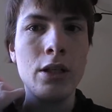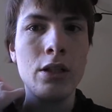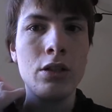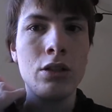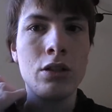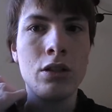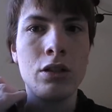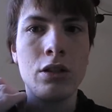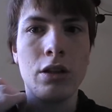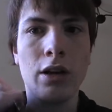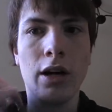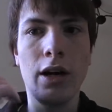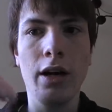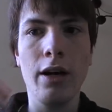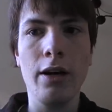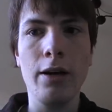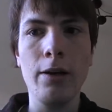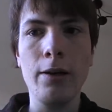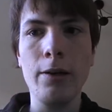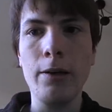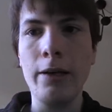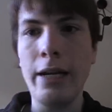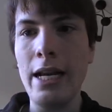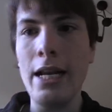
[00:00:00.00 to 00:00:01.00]

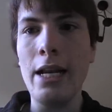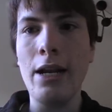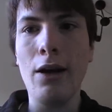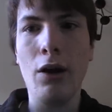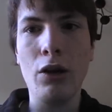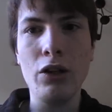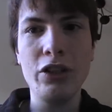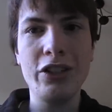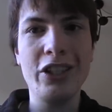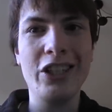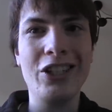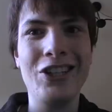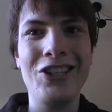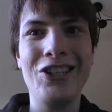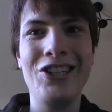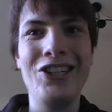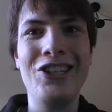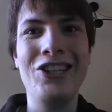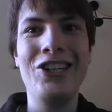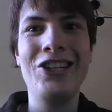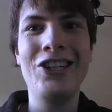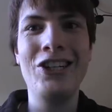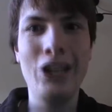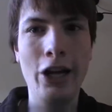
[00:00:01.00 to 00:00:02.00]
So he lost a
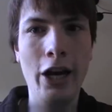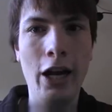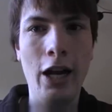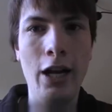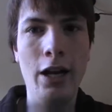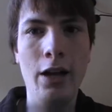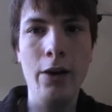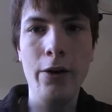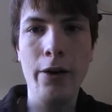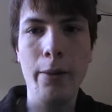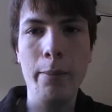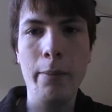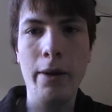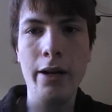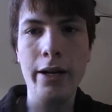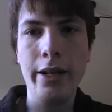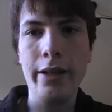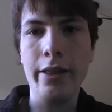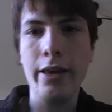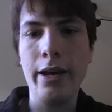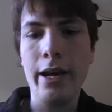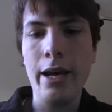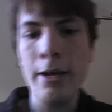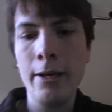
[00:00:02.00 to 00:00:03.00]
shitload of
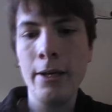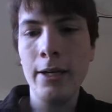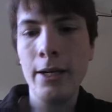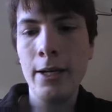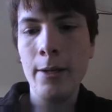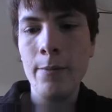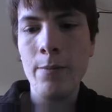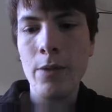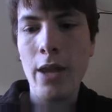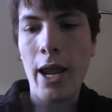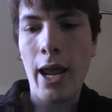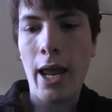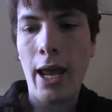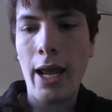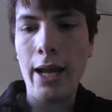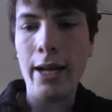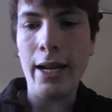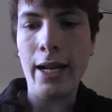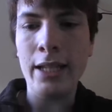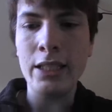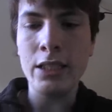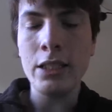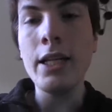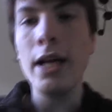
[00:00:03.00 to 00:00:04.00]
money there and
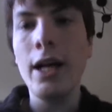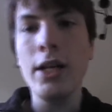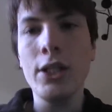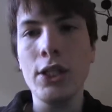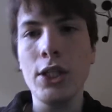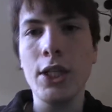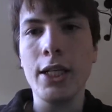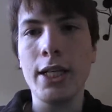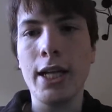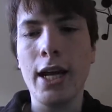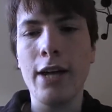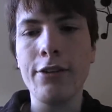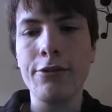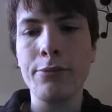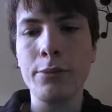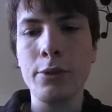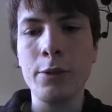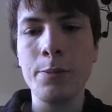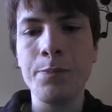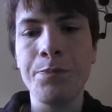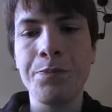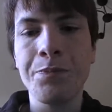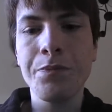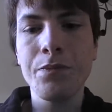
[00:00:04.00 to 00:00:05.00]
had to turn to the
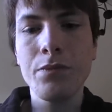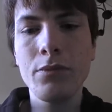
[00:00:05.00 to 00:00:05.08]
government.